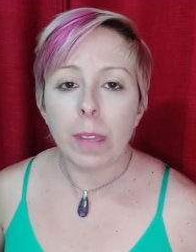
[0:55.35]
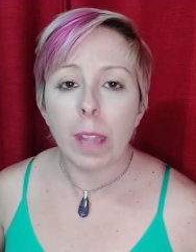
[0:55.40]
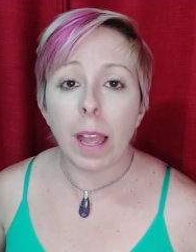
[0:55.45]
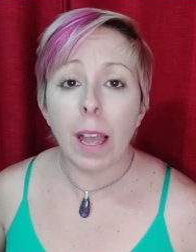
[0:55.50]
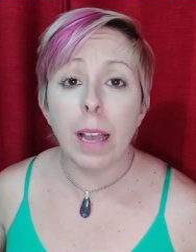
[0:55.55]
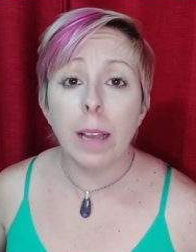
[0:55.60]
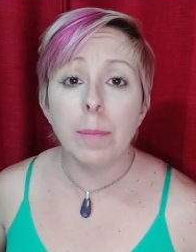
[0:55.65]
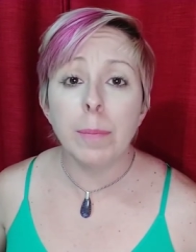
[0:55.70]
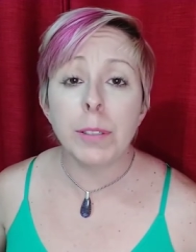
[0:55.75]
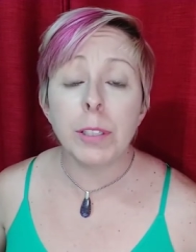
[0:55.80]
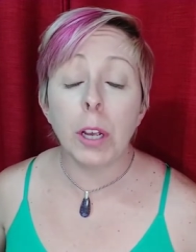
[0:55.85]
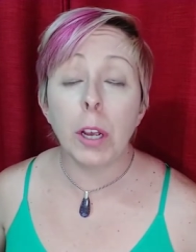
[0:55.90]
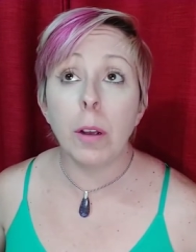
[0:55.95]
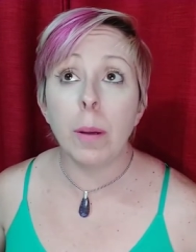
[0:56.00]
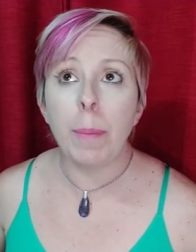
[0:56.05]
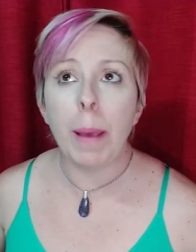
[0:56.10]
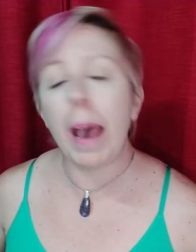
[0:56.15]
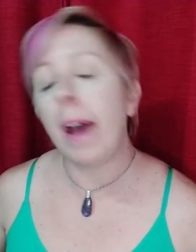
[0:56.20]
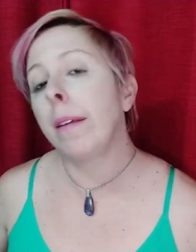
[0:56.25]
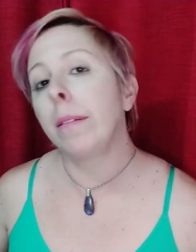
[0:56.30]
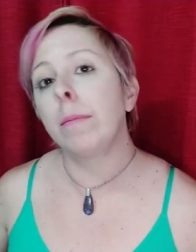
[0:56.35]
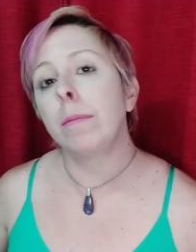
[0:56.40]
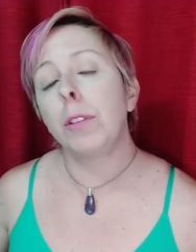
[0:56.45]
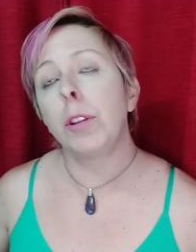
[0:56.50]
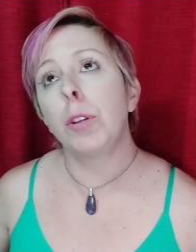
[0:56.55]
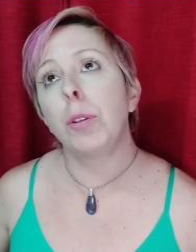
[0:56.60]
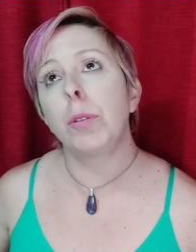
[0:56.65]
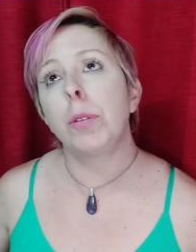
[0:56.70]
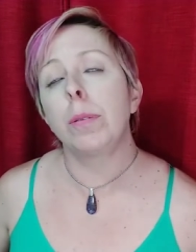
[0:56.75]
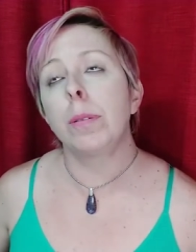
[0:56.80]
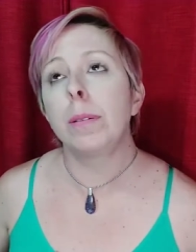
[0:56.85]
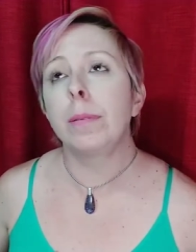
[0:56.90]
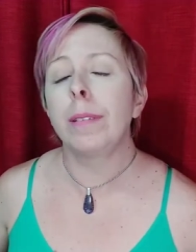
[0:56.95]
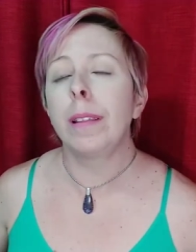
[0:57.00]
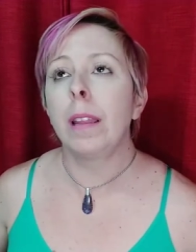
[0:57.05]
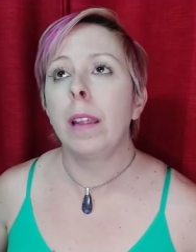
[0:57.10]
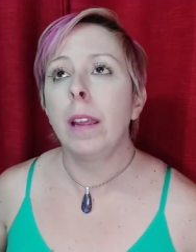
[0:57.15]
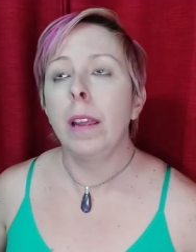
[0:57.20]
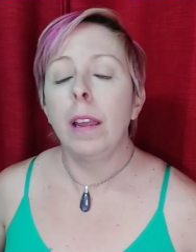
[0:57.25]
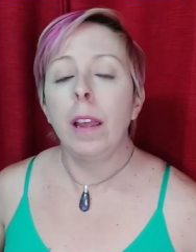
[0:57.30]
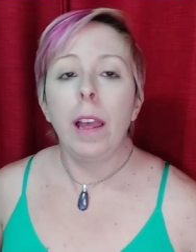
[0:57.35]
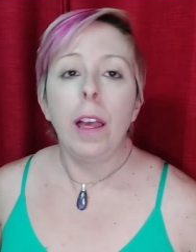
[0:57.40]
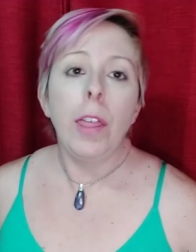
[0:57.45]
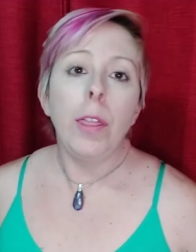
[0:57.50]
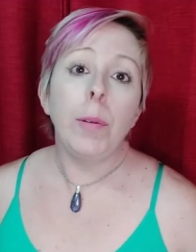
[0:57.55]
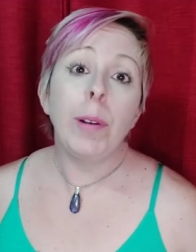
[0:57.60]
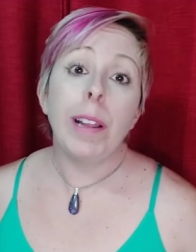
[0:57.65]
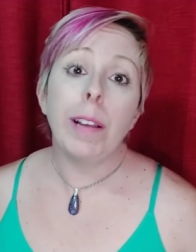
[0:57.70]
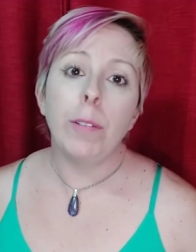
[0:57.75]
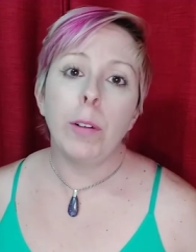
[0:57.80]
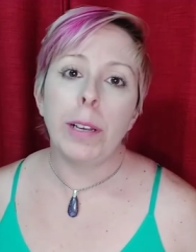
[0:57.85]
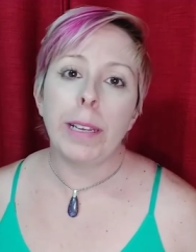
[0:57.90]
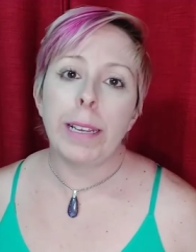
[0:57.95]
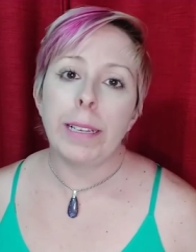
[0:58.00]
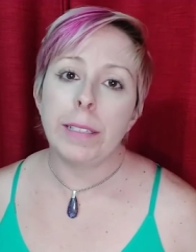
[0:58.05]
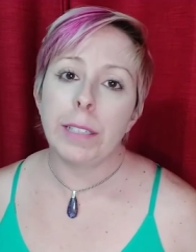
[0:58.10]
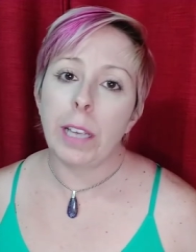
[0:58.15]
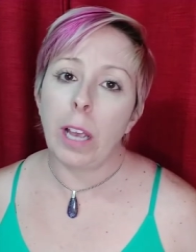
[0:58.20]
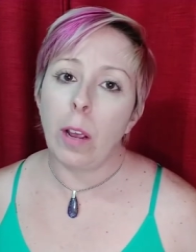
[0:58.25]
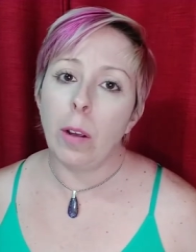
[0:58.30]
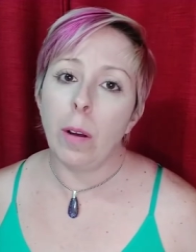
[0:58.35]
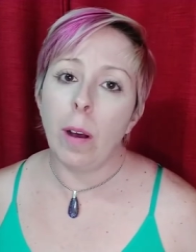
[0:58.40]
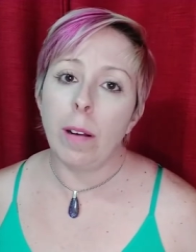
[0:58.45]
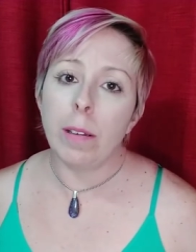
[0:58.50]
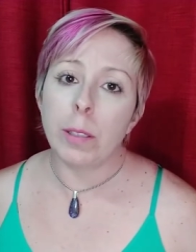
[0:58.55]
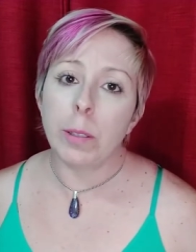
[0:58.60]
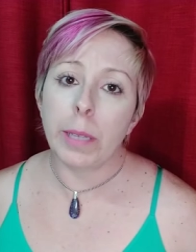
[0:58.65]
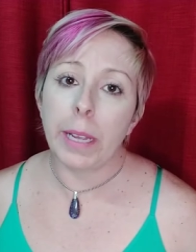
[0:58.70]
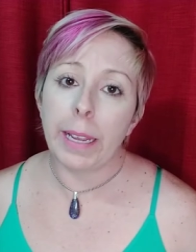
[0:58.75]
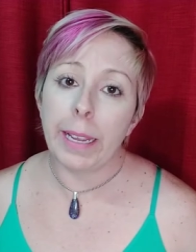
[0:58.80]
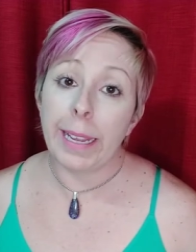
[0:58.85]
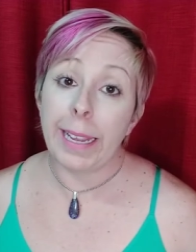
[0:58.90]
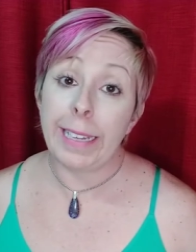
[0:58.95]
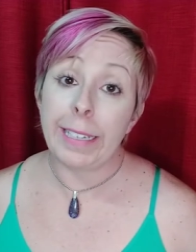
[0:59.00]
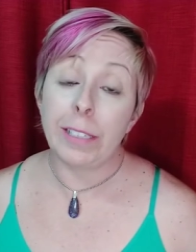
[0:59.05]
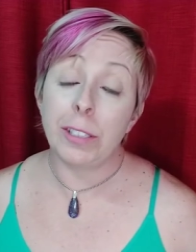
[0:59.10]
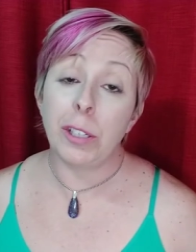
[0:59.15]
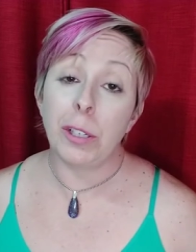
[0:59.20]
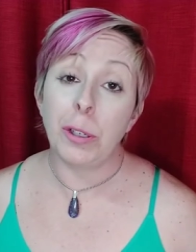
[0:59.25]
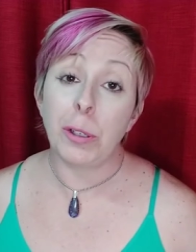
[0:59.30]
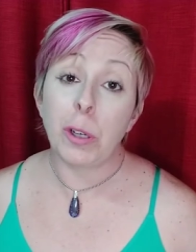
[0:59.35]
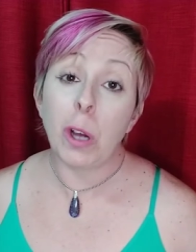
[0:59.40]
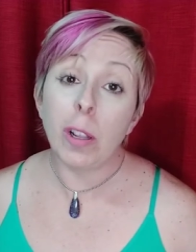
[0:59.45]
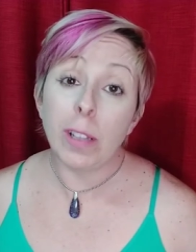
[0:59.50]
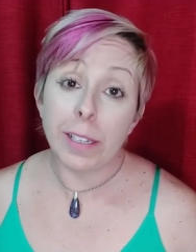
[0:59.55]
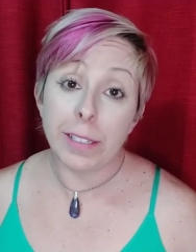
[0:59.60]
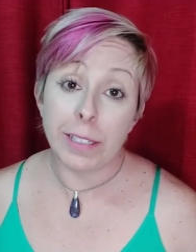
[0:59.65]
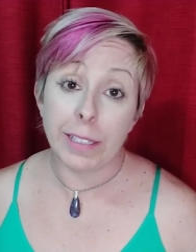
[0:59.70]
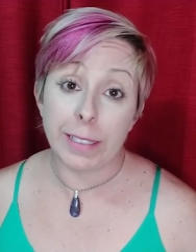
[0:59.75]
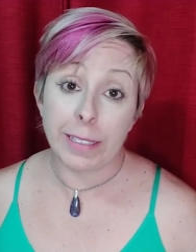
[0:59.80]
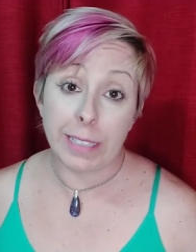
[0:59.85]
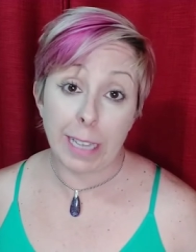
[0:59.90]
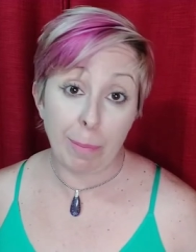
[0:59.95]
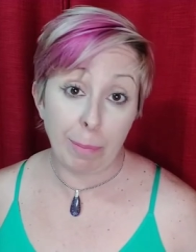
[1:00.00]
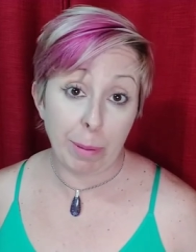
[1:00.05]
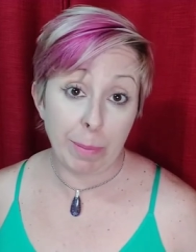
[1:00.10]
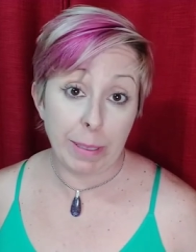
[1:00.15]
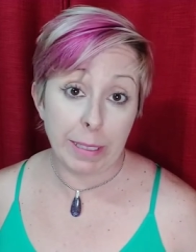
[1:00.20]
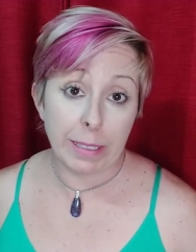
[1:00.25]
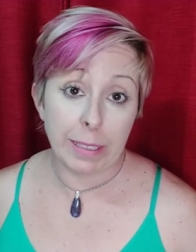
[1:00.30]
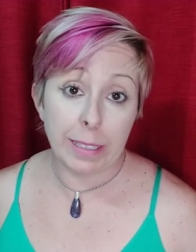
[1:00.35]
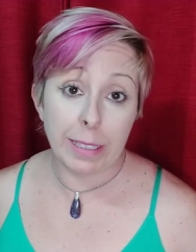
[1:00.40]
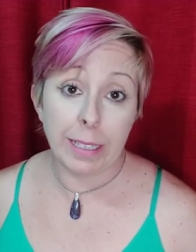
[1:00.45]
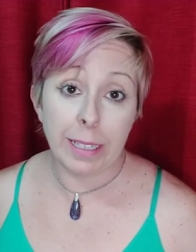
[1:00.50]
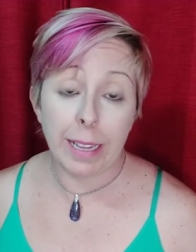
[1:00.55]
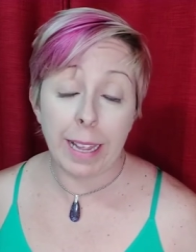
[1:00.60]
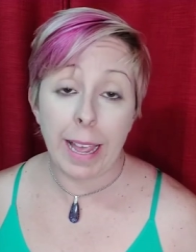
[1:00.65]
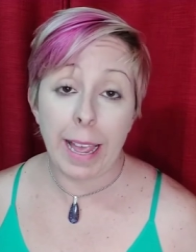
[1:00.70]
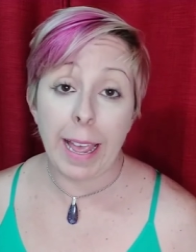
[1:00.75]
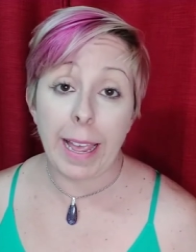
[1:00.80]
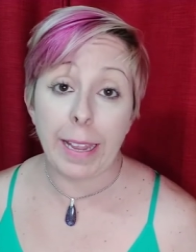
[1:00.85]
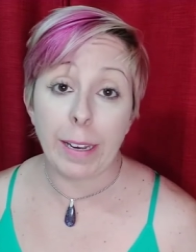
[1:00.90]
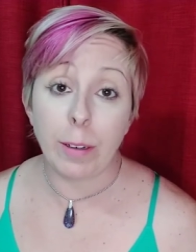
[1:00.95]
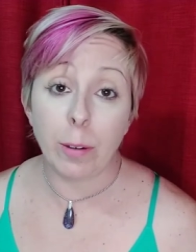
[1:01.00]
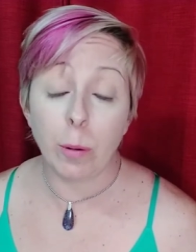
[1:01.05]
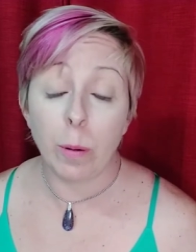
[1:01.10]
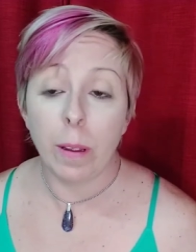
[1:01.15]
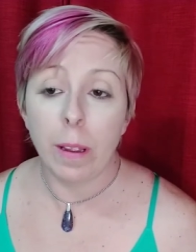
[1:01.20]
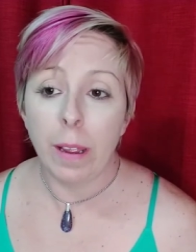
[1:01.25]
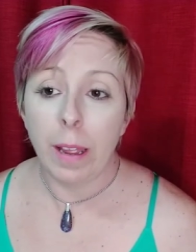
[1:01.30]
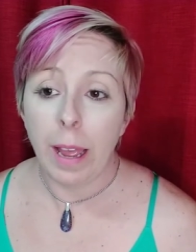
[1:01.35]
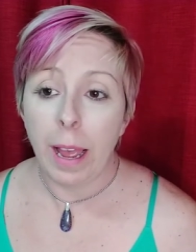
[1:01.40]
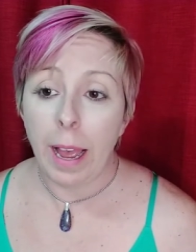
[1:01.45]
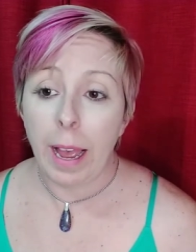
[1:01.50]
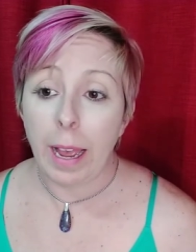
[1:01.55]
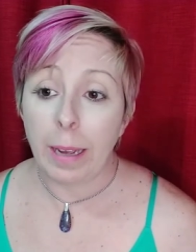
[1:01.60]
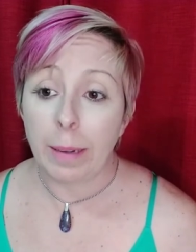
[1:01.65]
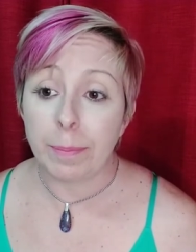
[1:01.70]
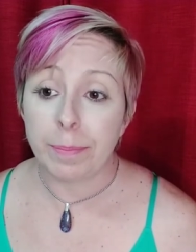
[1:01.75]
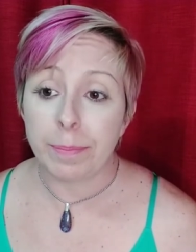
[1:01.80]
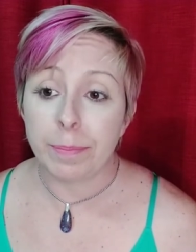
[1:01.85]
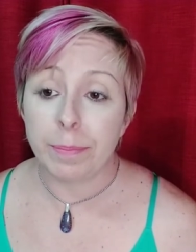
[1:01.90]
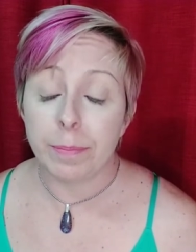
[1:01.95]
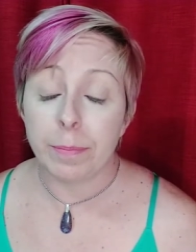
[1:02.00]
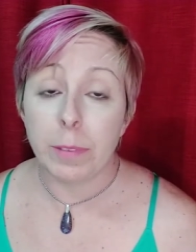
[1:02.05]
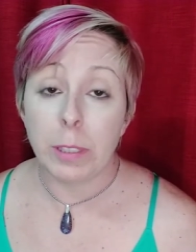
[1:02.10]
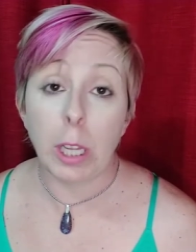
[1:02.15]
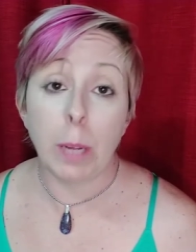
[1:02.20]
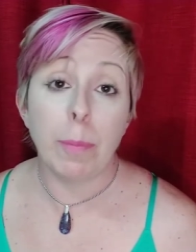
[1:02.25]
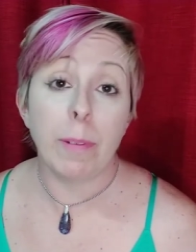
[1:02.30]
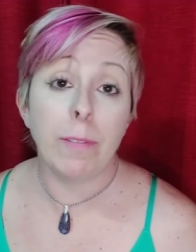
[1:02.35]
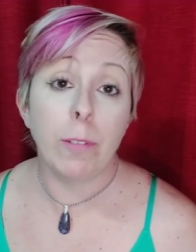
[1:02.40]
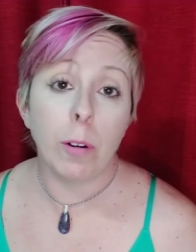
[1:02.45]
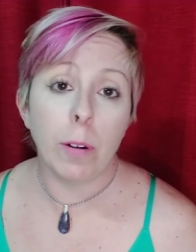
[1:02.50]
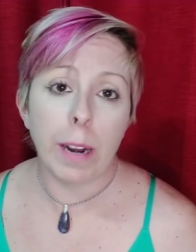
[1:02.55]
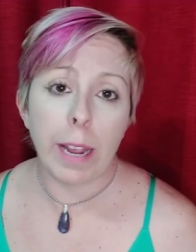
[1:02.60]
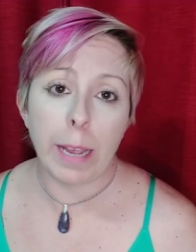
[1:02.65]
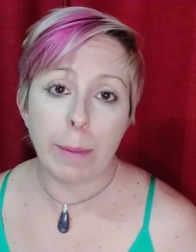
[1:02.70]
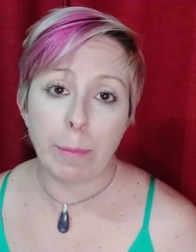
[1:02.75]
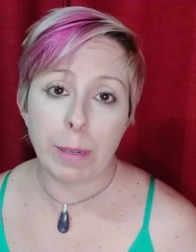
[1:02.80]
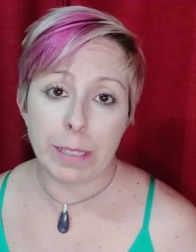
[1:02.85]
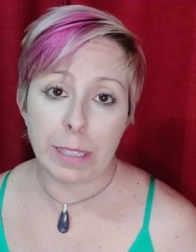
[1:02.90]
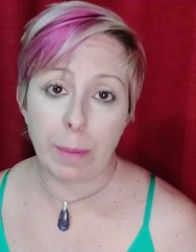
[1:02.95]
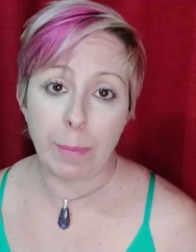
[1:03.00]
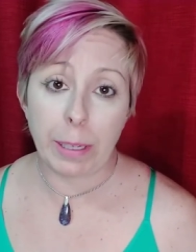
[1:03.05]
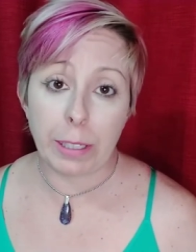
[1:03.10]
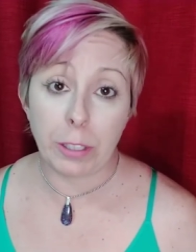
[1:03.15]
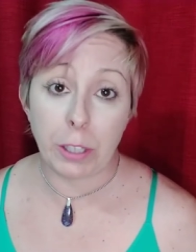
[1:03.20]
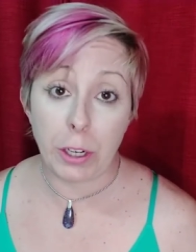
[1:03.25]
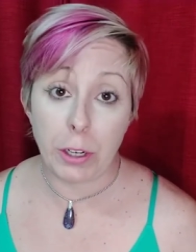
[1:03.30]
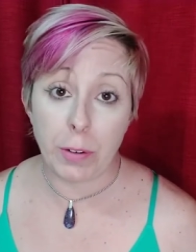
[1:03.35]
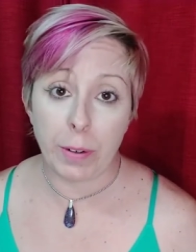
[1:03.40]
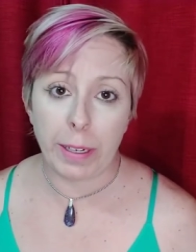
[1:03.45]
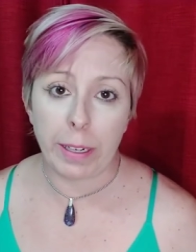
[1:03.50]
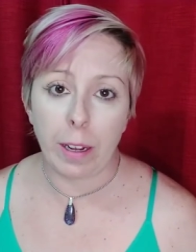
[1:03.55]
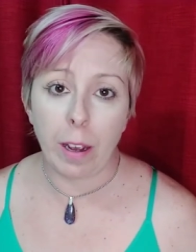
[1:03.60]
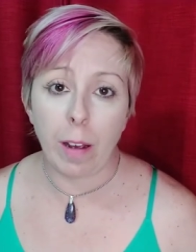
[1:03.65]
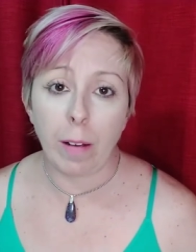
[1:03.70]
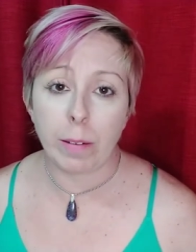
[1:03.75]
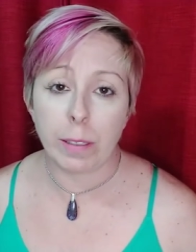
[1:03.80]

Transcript: Um, so about three or four years ago, I was looking into collagen supplements, and um, so before I had my stomach surgery, I